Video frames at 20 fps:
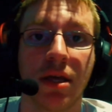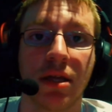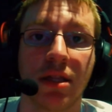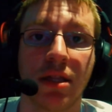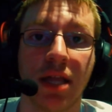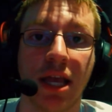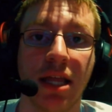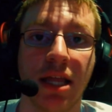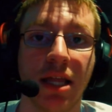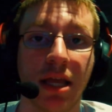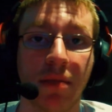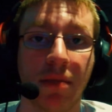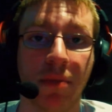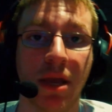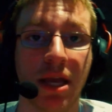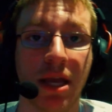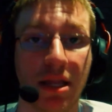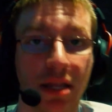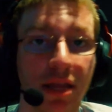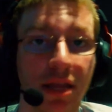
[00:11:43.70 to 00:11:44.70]
they like
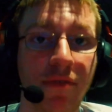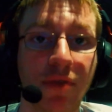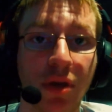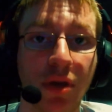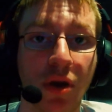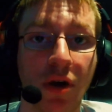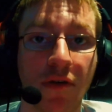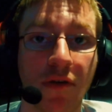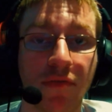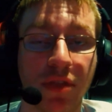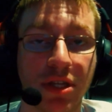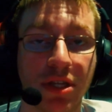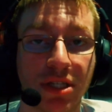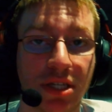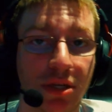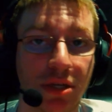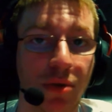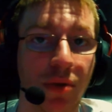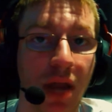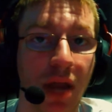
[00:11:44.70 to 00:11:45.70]
make a living off this and
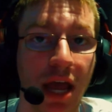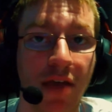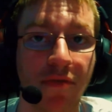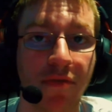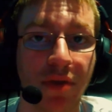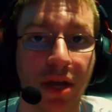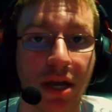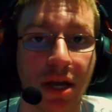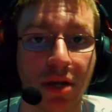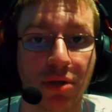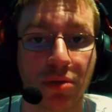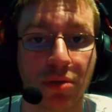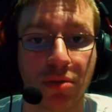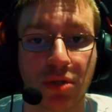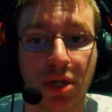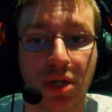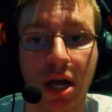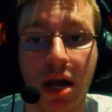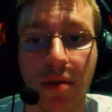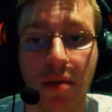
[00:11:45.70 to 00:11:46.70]
don't have an actual
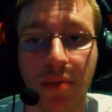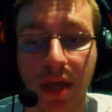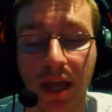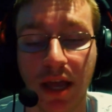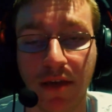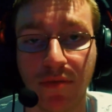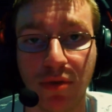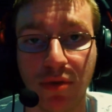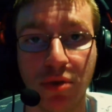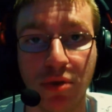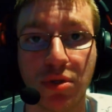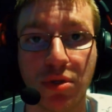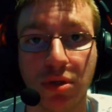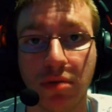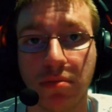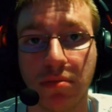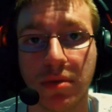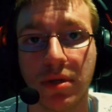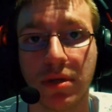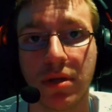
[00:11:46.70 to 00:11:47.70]
job. They have YouTube.
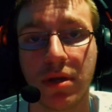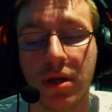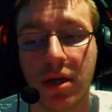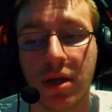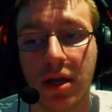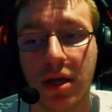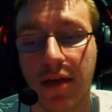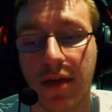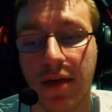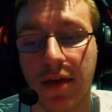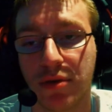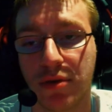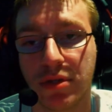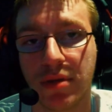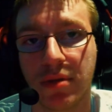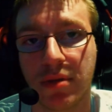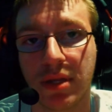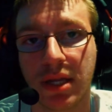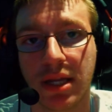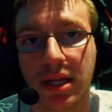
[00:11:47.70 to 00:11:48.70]
If it was
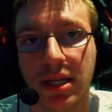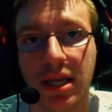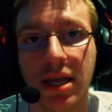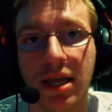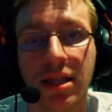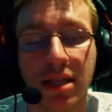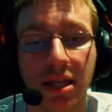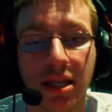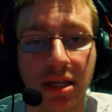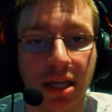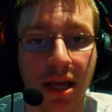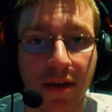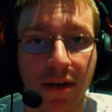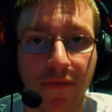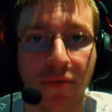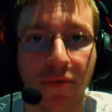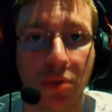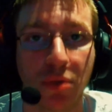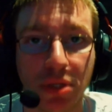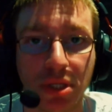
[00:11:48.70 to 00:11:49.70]
something like that, then yeah,
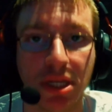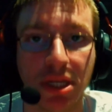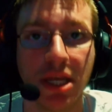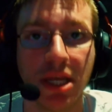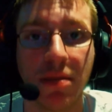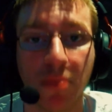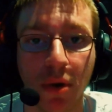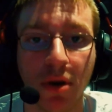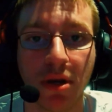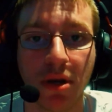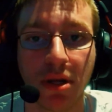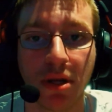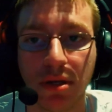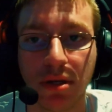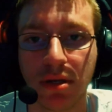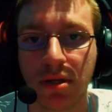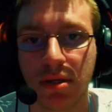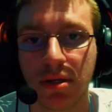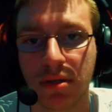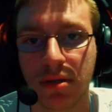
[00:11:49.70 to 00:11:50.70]
full steam on it.
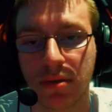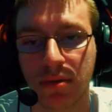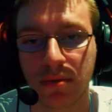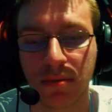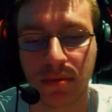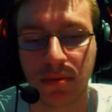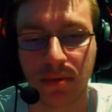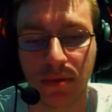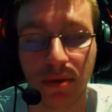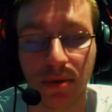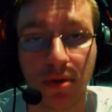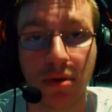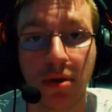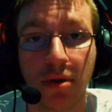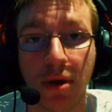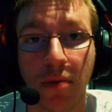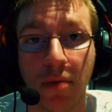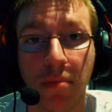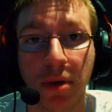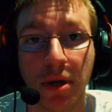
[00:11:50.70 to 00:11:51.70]

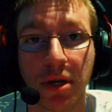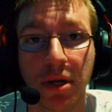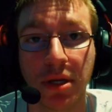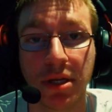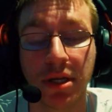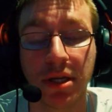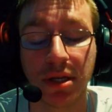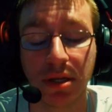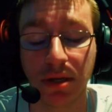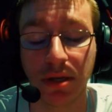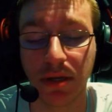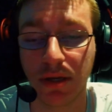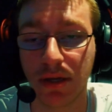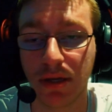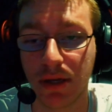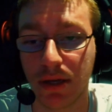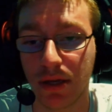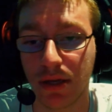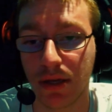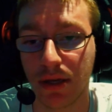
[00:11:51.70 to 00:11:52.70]
No pun intended.
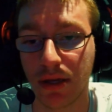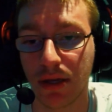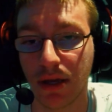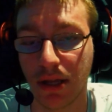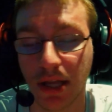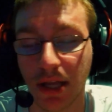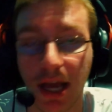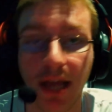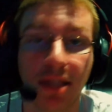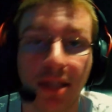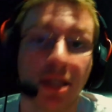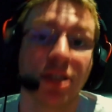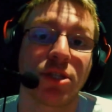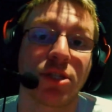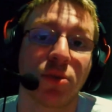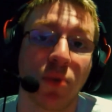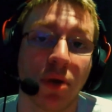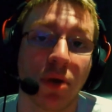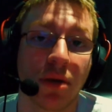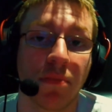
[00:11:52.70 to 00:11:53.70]
Unless
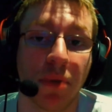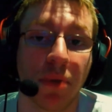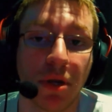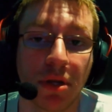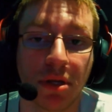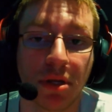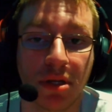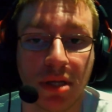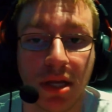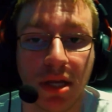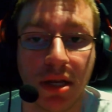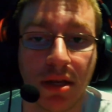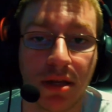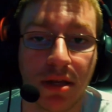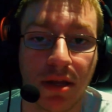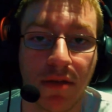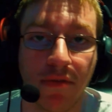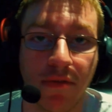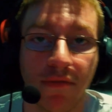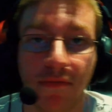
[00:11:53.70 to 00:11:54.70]
you want a pun intended,
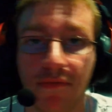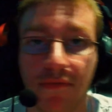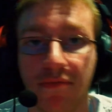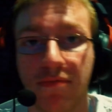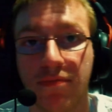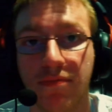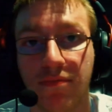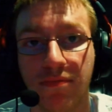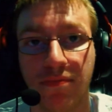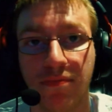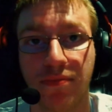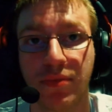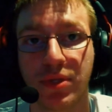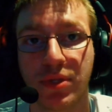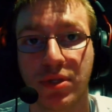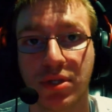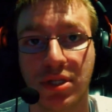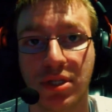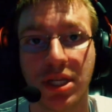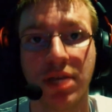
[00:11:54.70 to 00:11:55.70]
then
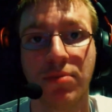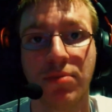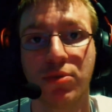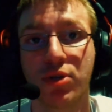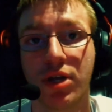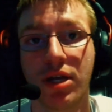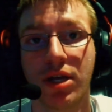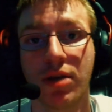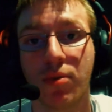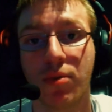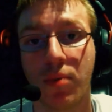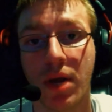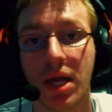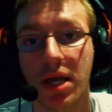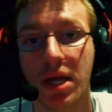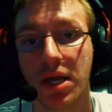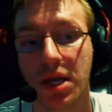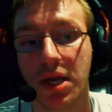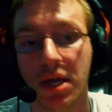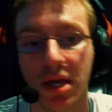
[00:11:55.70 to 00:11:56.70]
steam train
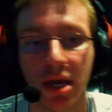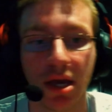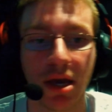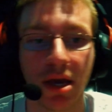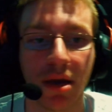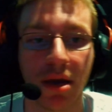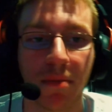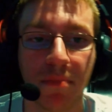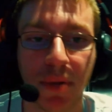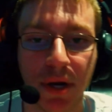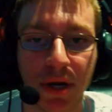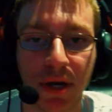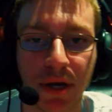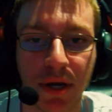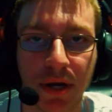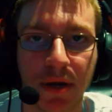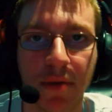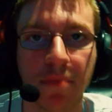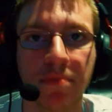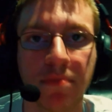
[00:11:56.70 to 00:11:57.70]
away. But
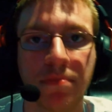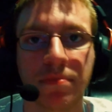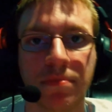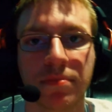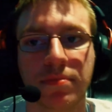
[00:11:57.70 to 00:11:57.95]
um,